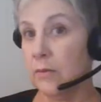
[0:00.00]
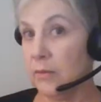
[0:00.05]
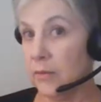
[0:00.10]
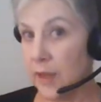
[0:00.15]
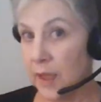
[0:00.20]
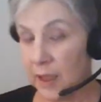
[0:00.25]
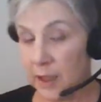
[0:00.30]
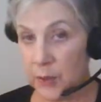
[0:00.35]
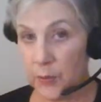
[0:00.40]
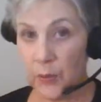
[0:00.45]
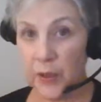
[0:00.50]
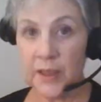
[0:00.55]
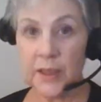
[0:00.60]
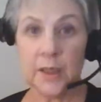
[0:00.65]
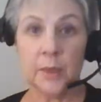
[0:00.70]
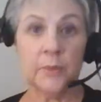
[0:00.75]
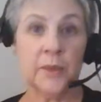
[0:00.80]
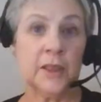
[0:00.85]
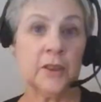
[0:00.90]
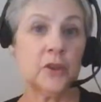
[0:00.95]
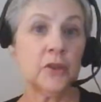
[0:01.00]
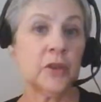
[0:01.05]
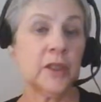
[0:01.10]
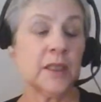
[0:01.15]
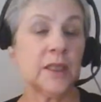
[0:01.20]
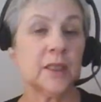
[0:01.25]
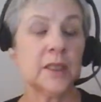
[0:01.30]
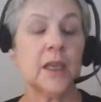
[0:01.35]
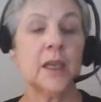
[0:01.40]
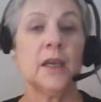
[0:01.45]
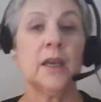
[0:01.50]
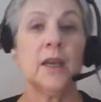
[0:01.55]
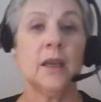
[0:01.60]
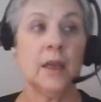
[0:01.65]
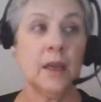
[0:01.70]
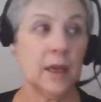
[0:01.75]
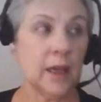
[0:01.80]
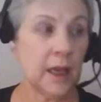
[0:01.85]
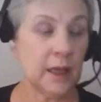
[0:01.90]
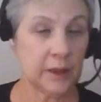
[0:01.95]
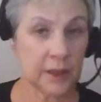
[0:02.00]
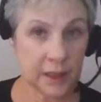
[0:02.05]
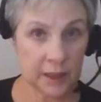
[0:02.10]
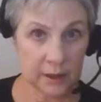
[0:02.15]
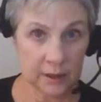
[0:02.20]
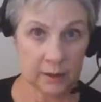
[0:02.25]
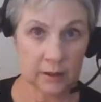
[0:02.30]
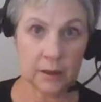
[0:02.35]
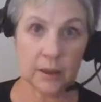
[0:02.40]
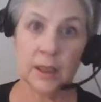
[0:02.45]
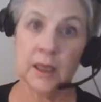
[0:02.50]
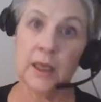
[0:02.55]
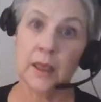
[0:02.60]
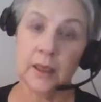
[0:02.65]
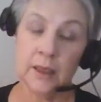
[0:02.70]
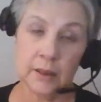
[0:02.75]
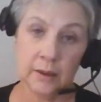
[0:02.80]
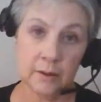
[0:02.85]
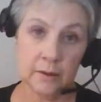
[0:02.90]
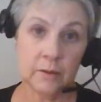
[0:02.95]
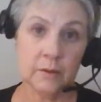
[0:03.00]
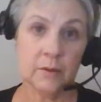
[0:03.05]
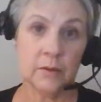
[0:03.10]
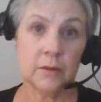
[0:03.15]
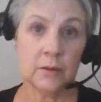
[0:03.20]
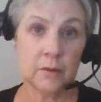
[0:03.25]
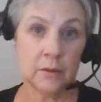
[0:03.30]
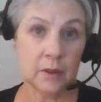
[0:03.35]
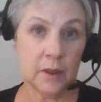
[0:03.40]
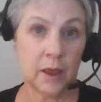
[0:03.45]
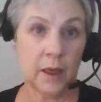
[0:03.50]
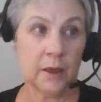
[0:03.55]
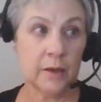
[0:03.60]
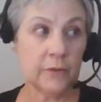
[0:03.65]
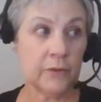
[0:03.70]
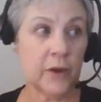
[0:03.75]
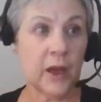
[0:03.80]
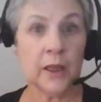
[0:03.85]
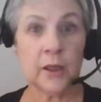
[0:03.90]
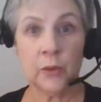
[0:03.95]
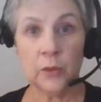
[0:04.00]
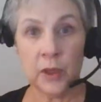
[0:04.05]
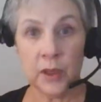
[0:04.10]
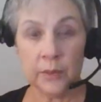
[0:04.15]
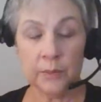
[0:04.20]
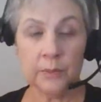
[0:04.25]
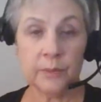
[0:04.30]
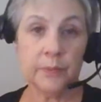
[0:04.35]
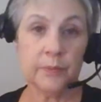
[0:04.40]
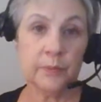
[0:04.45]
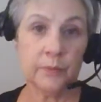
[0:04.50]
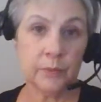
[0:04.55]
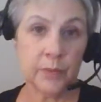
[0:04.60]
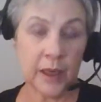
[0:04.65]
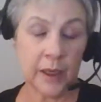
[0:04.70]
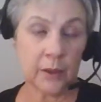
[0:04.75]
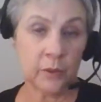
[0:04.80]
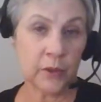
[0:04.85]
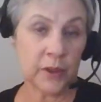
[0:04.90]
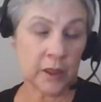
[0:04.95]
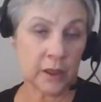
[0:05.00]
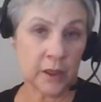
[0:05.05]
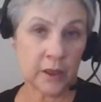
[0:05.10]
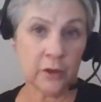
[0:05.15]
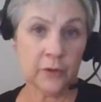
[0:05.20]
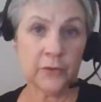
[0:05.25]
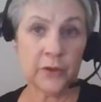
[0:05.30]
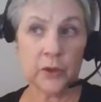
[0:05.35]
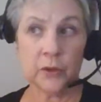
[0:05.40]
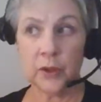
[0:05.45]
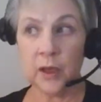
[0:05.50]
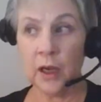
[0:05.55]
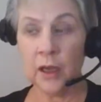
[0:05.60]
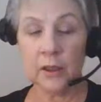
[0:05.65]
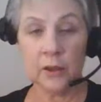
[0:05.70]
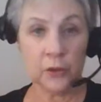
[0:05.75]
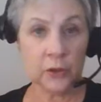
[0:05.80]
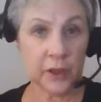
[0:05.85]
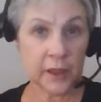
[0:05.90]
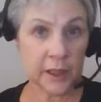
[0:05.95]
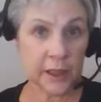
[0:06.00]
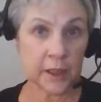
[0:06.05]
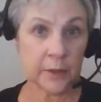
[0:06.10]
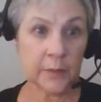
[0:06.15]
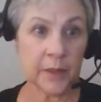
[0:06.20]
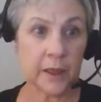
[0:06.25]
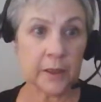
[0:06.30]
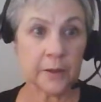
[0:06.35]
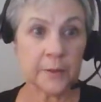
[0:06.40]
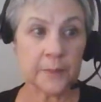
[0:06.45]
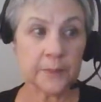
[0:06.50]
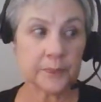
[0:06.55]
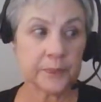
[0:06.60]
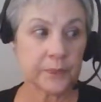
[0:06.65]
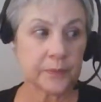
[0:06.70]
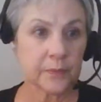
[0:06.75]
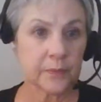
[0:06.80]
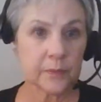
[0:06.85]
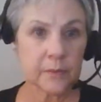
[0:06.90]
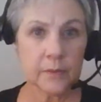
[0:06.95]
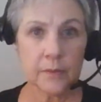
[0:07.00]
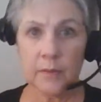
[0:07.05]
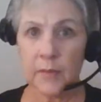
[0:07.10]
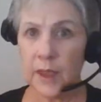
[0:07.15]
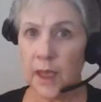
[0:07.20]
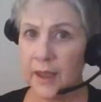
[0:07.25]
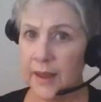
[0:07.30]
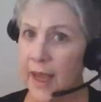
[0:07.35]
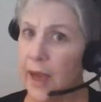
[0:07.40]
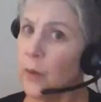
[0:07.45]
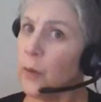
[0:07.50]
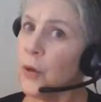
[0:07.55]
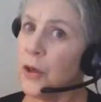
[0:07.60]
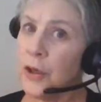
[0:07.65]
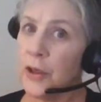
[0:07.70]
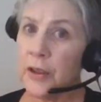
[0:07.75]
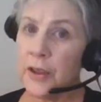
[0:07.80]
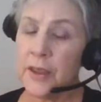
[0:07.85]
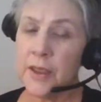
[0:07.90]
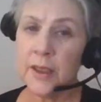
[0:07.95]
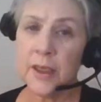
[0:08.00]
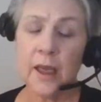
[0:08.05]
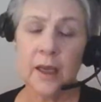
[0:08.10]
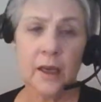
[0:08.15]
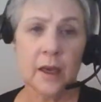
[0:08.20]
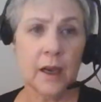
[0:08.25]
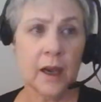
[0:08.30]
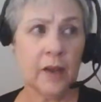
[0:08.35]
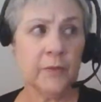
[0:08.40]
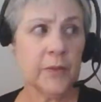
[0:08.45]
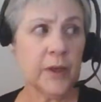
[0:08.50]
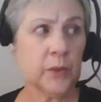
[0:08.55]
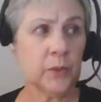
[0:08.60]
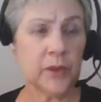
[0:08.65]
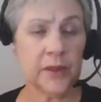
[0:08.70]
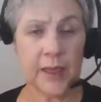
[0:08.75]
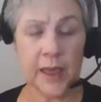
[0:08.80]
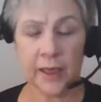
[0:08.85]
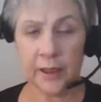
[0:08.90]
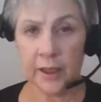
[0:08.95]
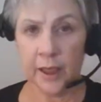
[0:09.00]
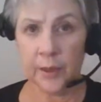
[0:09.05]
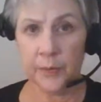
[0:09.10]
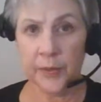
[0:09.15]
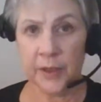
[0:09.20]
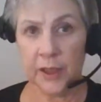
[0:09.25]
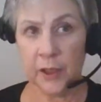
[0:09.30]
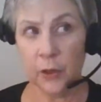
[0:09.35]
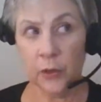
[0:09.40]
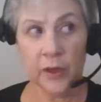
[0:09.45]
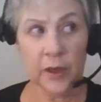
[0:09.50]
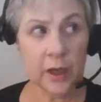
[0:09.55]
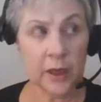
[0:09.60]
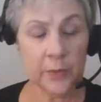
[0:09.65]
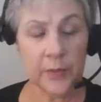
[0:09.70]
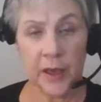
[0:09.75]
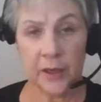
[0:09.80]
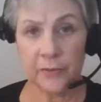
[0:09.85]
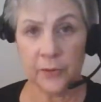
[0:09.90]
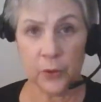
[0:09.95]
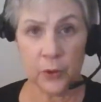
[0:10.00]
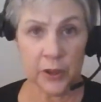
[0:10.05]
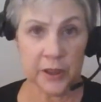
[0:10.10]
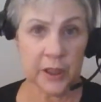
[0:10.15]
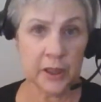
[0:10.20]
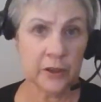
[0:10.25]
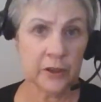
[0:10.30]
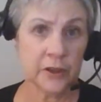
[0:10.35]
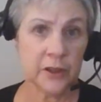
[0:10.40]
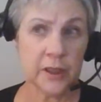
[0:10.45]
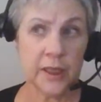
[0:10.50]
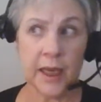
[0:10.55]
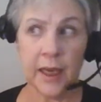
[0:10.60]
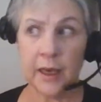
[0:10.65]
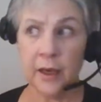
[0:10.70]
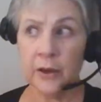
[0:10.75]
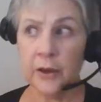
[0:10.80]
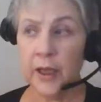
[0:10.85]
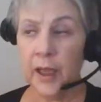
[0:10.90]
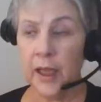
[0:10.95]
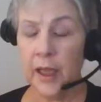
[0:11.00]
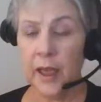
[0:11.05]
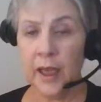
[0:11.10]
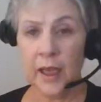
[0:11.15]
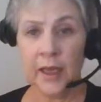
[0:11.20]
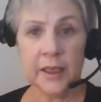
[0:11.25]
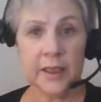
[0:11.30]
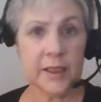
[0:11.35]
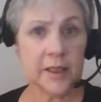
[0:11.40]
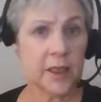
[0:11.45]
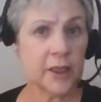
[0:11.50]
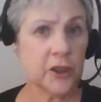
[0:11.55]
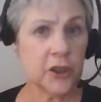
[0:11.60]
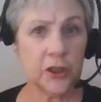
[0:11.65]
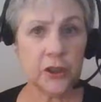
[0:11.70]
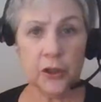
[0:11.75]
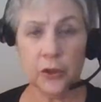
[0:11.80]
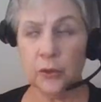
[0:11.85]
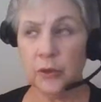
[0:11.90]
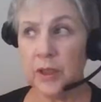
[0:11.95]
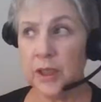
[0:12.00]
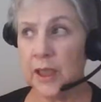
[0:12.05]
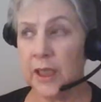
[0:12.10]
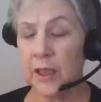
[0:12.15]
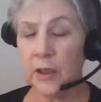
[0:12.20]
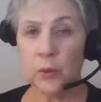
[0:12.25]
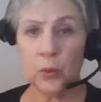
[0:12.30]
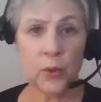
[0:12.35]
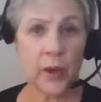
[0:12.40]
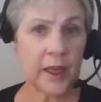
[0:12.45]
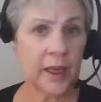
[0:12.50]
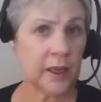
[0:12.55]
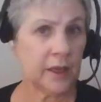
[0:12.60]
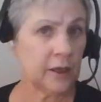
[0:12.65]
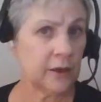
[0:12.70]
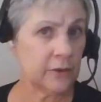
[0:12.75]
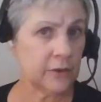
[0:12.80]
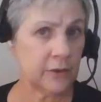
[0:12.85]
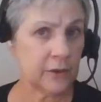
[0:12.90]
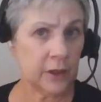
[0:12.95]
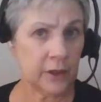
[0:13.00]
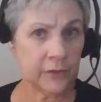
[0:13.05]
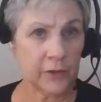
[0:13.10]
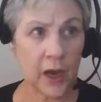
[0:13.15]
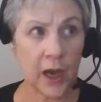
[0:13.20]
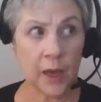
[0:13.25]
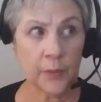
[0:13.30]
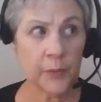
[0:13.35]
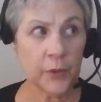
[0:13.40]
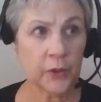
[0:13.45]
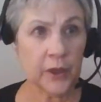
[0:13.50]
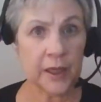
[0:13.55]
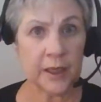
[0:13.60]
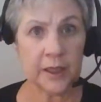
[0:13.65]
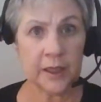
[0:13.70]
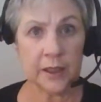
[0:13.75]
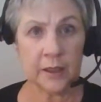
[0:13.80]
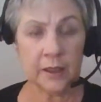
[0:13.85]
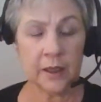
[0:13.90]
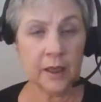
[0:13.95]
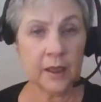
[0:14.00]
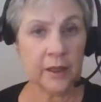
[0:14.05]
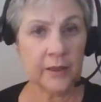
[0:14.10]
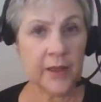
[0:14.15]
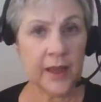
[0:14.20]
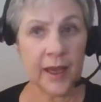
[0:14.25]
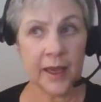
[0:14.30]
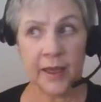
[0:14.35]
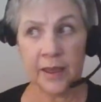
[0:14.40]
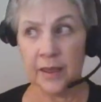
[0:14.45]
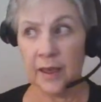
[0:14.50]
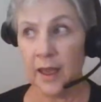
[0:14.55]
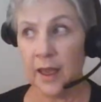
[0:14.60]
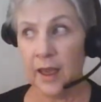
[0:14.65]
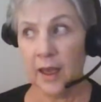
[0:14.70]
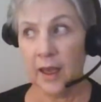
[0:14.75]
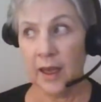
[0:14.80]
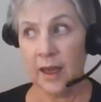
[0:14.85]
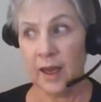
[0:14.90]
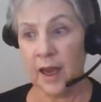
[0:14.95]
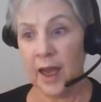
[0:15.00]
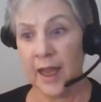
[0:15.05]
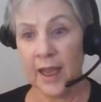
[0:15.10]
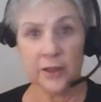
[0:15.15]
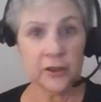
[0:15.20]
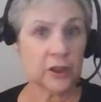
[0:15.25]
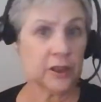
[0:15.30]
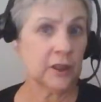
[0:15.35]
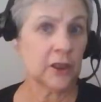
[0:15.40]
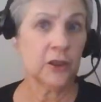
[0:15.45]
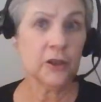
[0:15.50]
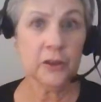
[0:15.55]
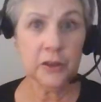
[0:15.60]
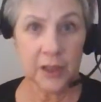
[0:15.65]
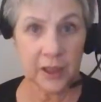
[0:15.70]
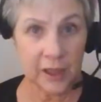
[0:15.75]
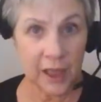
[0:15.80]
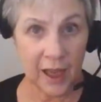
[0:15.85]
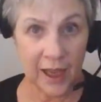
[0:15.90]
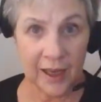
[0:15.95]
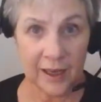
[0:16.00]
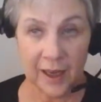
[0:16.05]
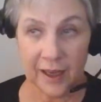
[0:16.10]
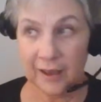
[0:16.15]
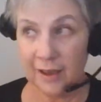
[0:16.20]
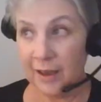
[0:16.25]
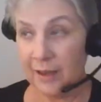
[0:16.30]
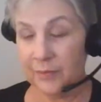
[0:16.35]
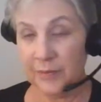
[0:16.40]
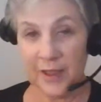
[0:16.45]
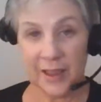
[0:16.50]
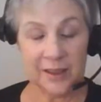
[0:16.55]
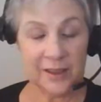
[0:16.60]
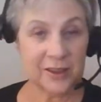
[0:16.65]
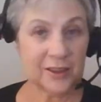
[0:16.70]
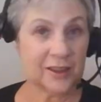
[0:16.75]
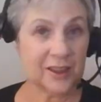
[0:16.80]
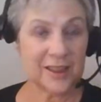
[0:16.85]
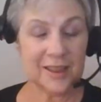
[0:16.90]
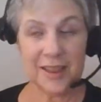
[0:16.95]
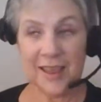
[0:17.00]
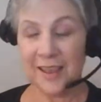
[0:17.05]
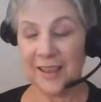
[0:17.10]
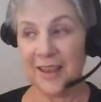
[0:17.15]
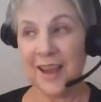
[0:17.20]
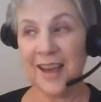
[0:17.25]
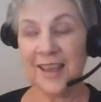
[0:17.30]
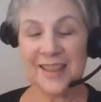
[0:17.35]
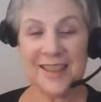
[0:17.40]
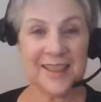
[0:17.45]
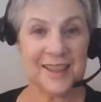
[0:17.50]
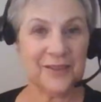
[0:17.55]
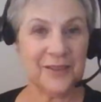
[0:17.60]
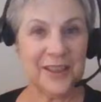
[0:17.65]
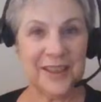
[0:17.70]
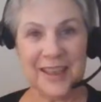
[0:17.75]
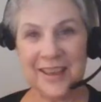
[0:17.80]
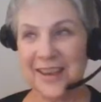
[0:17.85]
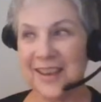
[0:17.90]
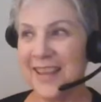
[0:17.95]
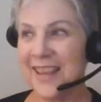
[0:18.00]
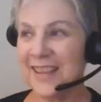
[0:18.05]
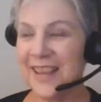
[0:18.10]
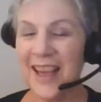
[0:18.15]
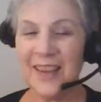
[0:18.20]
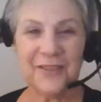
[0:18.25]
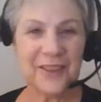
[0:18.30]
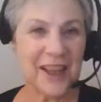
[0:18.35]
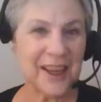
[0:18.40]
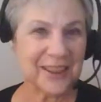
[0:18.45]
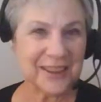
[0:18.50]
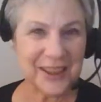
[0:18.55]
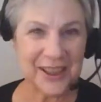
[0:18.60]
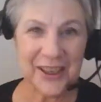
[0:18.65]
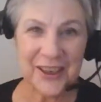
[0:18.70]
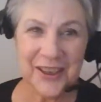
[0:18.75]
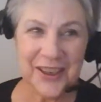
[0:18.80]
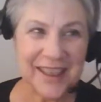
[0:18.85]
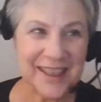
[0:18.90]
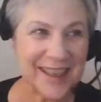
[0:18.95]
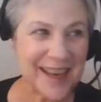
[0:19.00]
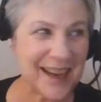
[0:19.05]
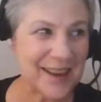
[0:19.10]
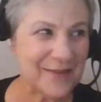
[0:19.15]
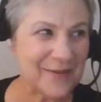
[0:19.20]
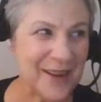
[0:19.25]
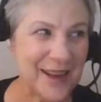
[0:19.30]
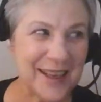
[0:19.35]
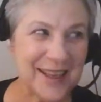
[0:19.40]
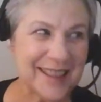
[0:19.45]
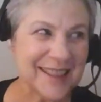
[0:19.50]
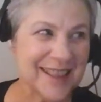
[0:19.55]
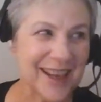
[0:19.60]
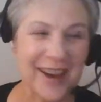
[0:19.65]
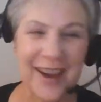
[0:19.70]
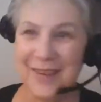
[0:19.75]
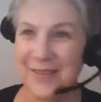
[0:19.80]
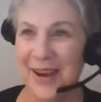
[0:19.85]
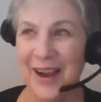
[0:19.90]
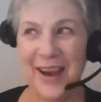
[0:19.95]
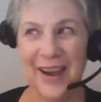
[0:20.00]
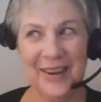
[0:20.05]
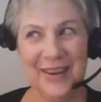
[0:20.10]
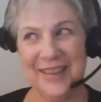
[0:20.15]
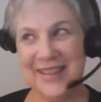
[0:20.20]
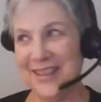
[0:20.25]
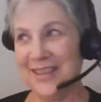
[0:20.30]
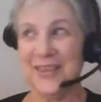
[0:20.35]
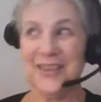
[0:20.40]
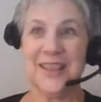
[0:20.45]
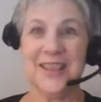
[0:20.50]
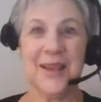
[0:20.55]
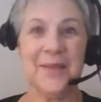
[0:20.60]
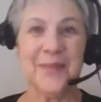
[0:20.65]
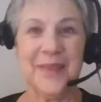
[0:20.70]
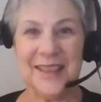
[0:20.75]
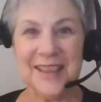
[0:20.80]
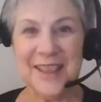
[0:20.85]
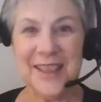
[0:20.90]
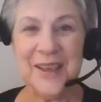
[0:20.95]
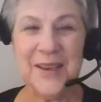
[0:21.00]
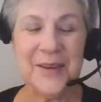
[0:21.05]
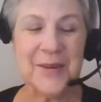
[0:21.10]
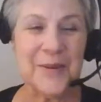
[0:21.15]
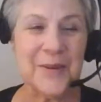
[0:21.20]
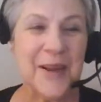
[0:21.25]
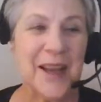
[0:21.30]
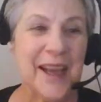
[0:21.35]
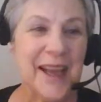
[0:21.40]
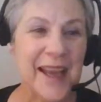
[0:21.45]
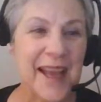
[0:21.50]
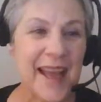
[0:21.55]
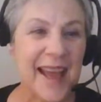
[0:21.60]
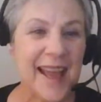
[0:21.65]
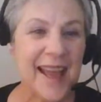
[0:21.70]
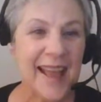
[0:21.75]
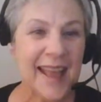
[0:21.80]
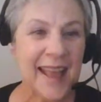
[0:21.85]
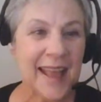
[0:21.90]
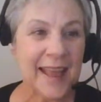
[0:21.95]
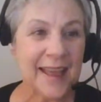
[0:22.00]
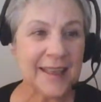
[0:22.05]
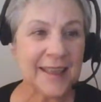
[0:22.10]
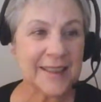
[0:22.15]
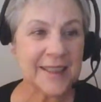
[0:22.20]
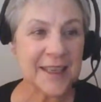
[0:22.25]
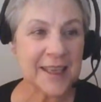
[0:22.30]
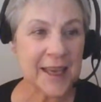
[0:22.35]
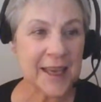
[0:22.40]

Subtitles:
they expressed some interest, and then he can follow up with another phone call or an email. And that works. I've been with that company going on about 4 years now, and it's such a unique way of operating that I actually learned a lot. It's just that constant, what they call it, lifelong learning. I always learn something new. And